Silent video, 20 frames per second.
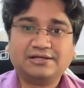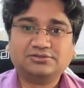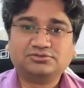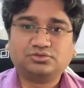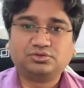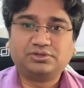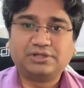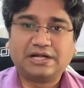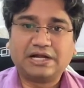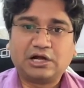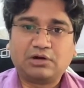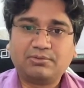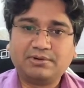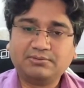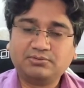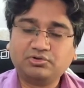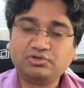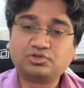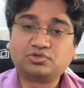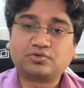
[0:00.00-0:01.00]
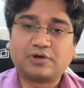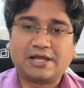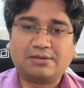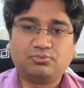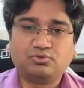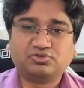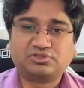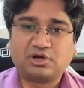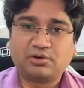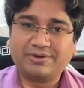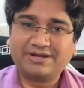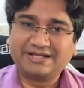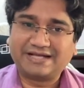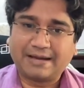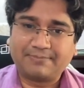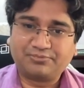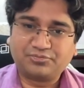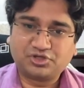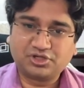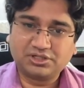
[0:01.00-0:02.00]
So there are how many moves? 12 moves. How many
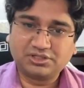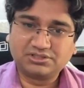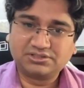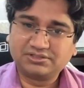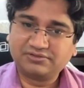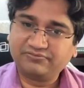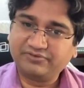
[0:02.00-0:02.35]
captures?